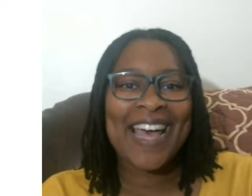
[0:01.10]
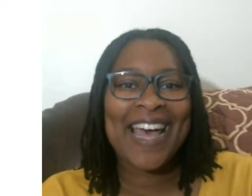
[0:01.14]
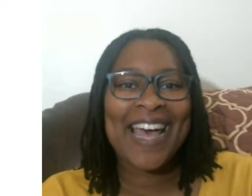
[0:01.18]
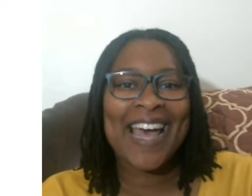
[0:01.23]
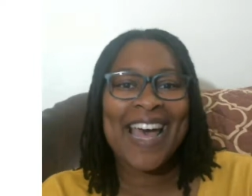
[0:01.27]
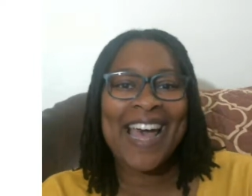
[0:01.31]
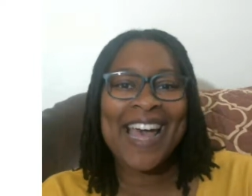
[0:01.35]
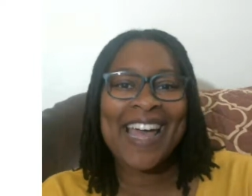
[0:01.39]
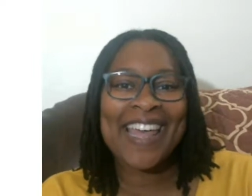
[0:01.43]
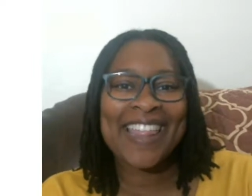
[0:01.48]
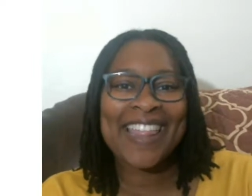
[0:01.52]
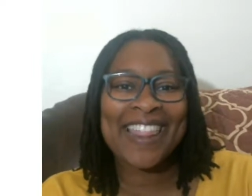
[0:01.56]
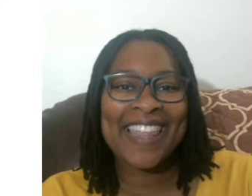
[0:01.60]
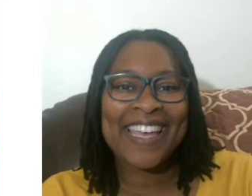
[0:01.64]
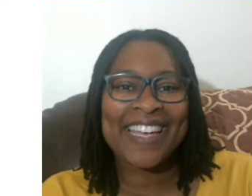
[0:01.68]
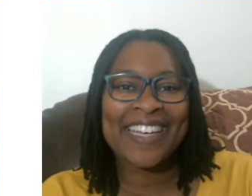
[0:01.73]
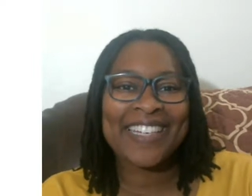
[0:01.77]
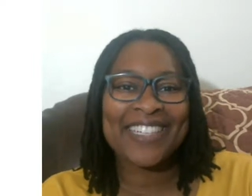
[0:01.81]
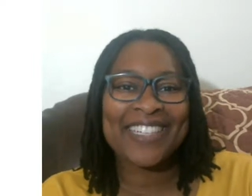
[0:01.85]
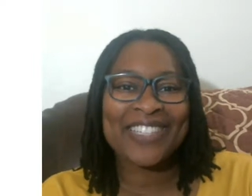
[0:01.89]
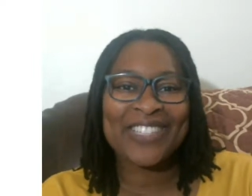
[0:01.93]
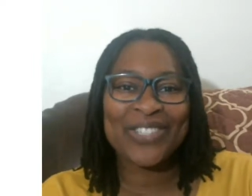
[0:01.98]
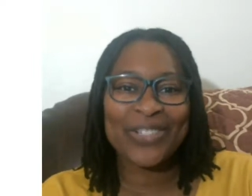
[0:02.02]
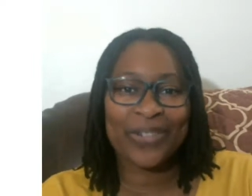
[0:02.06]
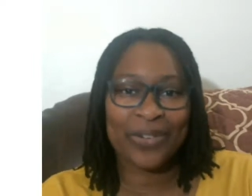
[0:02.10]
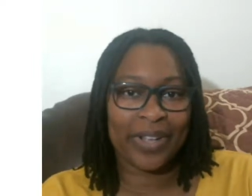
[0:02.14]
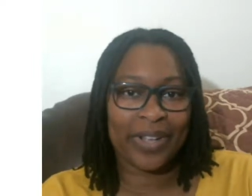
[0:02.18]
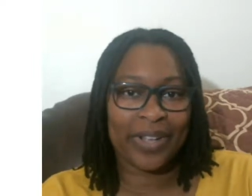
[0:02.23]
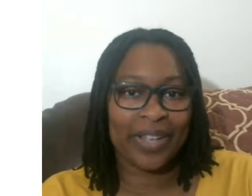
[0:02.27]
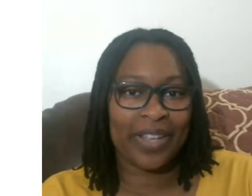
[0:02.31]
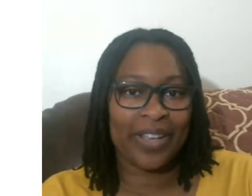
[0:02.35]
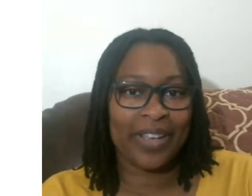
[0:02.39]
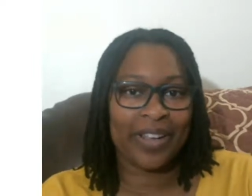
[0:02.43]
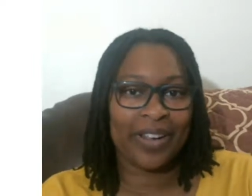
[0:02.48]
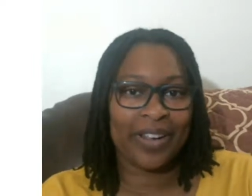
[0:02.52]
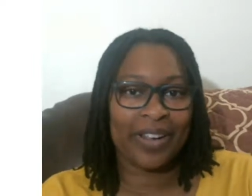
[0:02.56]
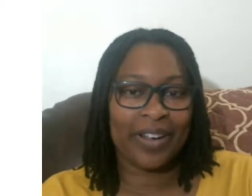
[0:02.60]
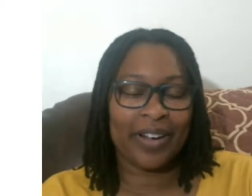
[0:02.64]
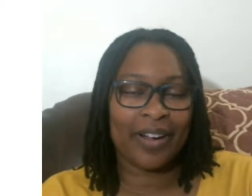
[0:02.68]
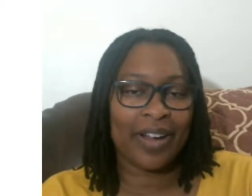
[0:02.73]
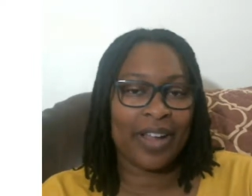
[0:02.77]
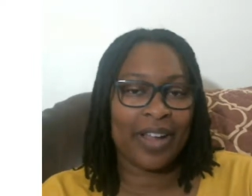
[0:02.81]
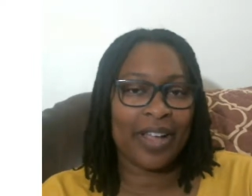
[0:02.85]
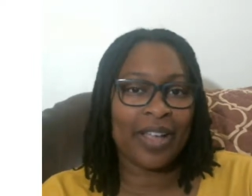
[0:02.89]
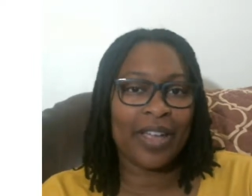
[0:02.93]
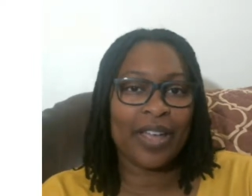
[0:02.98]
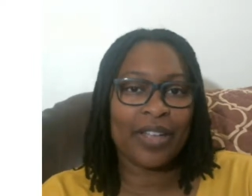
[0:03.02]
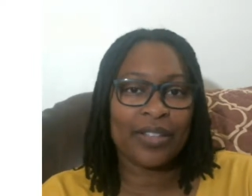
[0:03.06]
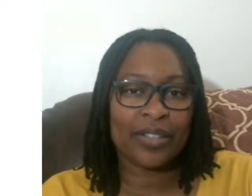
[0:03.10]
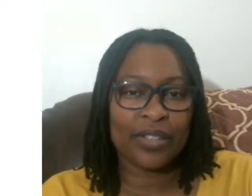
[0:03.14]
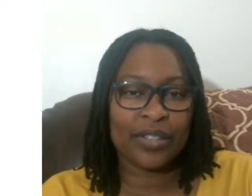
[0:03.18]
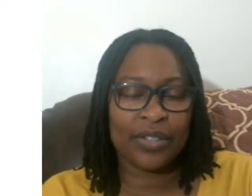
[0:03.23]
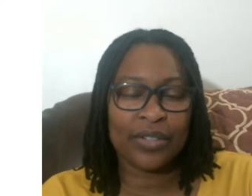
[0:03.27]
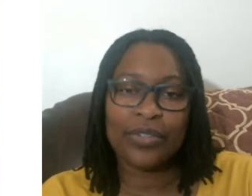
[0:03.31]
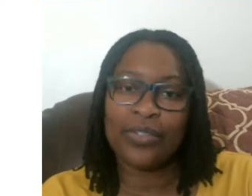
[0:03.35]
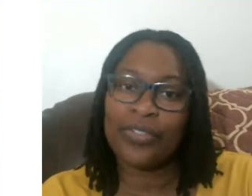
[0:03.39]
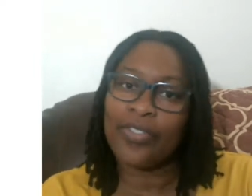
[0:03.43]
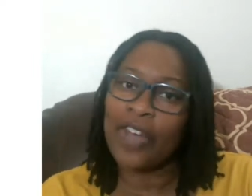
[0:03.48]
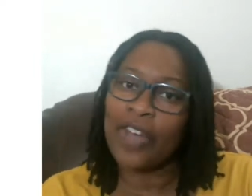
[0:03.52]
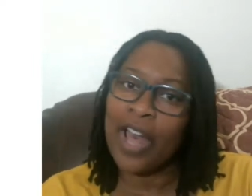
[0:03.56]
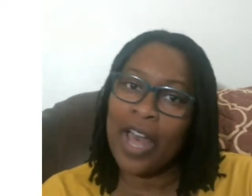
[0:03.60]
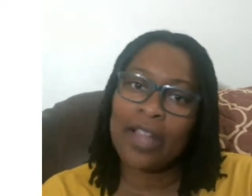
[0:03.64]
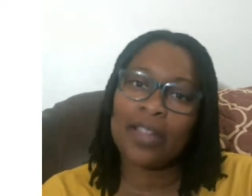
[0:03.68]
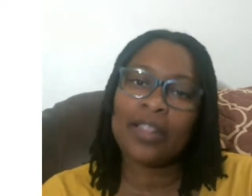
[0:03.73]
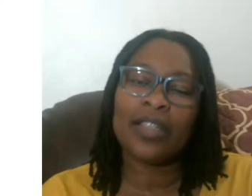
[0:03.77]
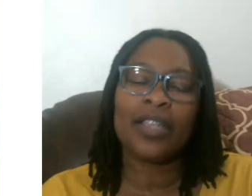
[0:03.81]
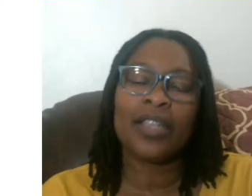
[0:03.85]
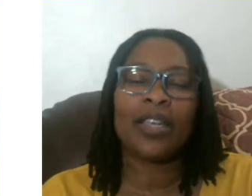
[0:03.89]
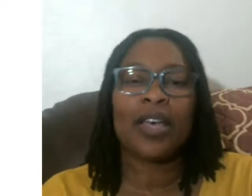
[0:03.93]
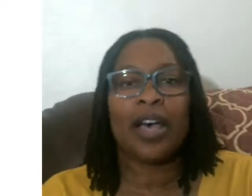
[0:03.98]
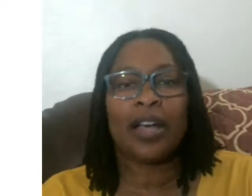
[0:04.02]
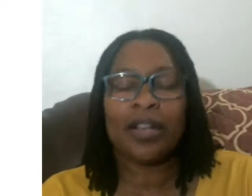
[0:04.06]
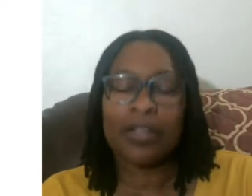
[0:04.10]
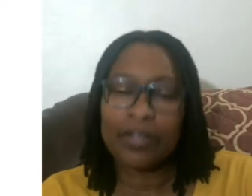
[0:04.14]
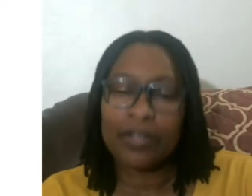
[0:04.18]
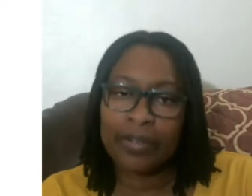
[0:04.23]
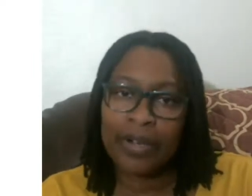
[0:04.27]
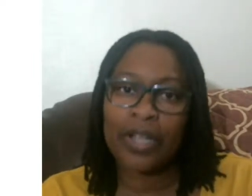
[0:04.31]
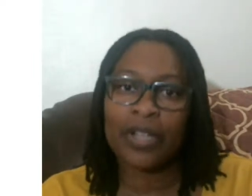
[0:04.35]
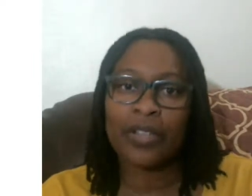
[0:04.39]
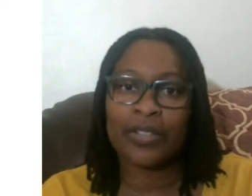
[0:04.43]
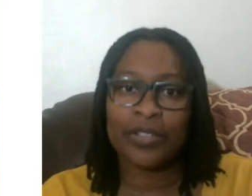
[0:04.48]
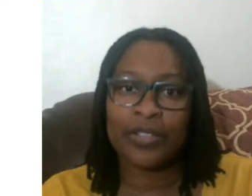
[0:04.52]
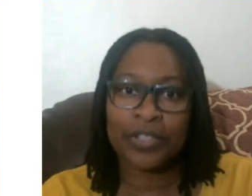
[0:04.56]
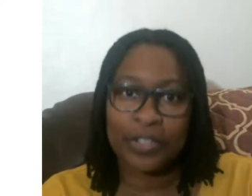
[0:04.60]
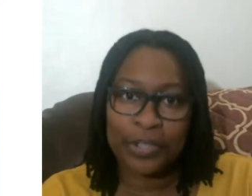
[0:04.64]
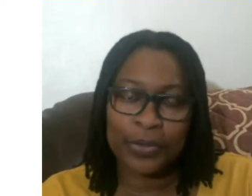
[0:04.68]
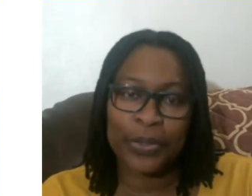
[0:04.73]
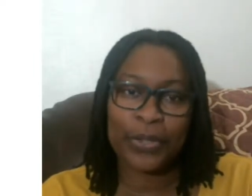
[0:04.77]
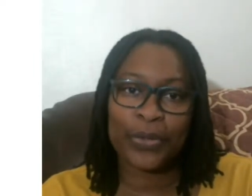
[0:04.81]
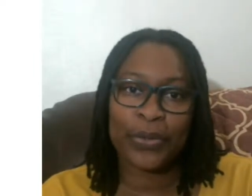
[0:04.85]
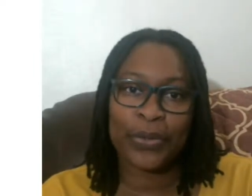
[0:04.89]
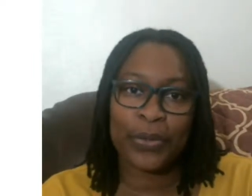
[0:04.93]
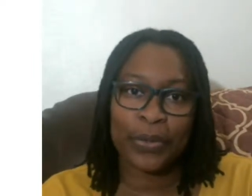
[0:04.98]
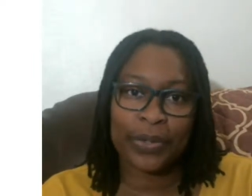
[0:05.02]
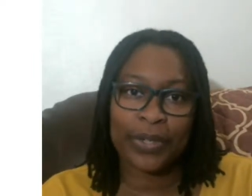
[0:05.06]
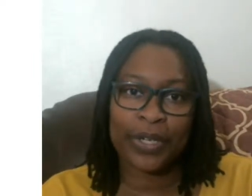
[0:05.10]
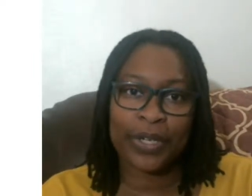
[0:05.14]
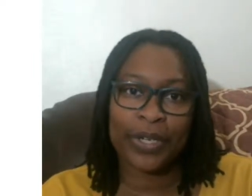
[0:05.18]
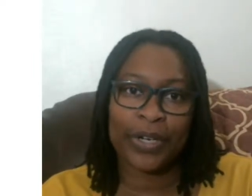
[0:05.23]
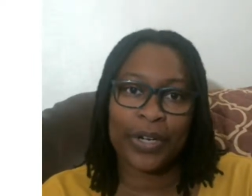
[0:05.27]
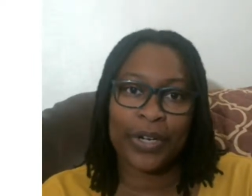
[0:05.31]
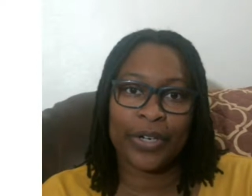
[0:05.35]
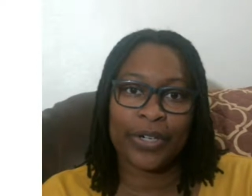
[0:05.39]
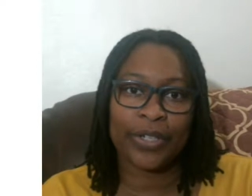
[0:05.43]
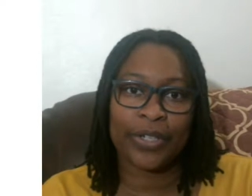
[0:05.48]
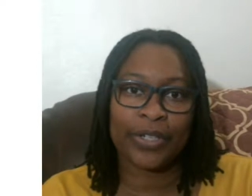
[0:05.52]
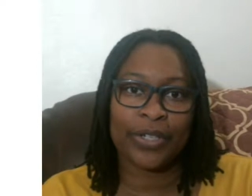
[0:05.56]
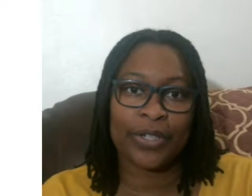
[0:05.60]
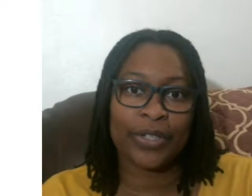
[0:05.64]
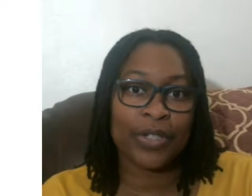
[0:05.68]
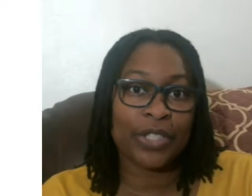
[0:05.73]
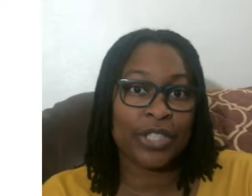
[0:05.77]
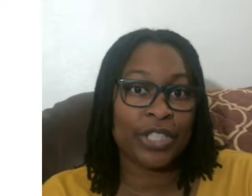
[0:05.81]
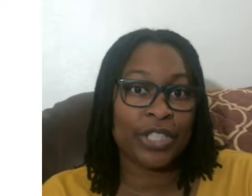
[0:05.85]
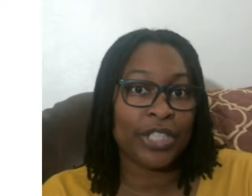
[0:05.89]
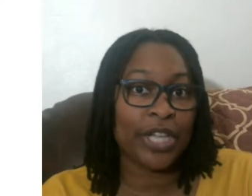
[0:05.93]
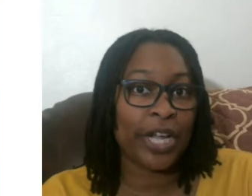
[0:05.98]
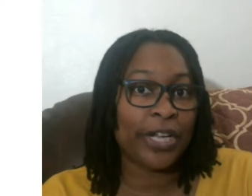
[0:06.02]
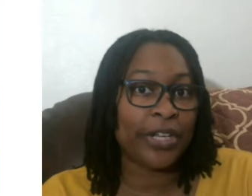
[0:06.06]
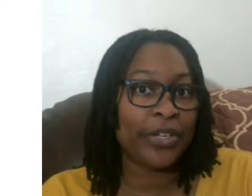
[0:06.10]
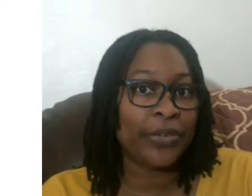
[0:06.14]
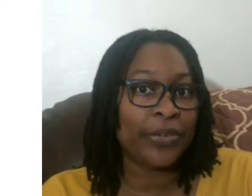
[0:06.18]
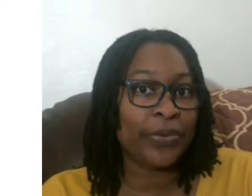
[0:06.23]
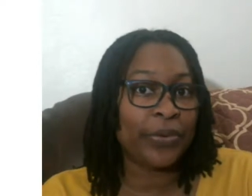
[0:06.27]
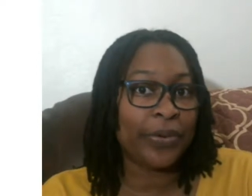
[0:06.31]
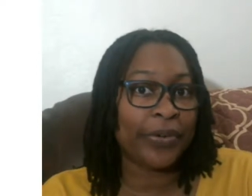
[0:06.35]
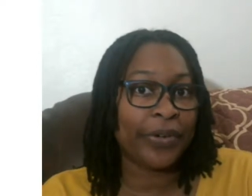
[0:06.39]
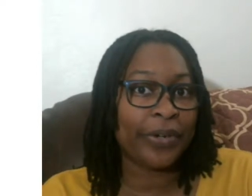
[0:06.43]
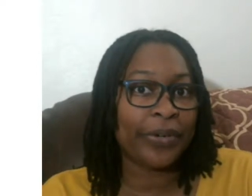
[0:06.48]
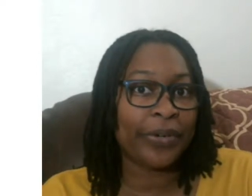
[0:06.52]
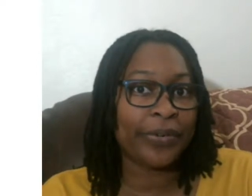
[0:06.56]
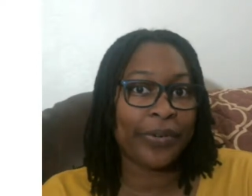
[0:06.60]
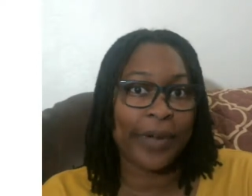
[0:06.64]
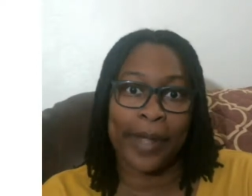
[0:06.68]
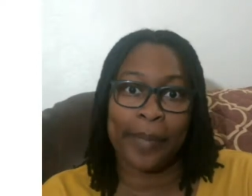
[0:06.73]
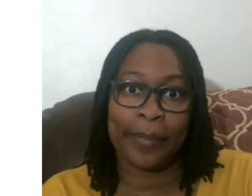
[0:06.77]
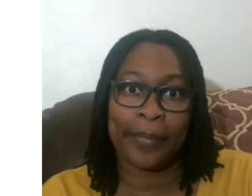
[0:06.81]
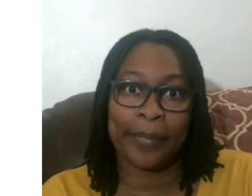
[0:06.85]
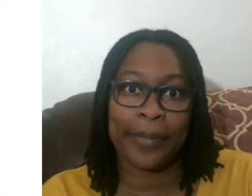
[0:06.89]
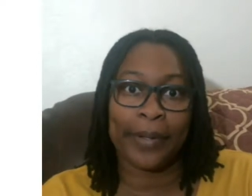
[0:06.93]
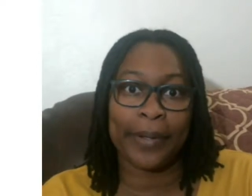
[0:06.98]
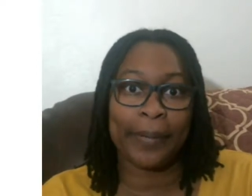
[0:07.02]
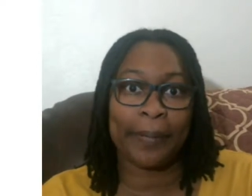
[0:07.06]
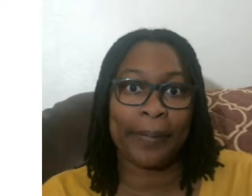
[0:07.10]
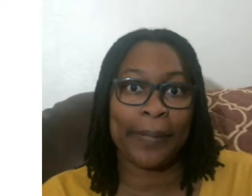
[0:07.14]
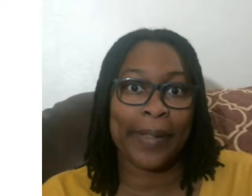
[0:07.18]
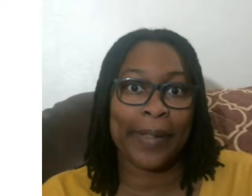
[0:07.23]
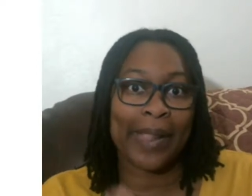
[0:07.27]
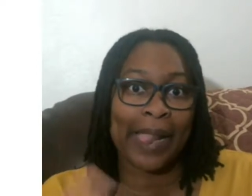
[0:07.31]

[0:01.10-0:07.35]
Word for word: Hi there, Toy here, and guess who finally got around to recording her January wrap-up.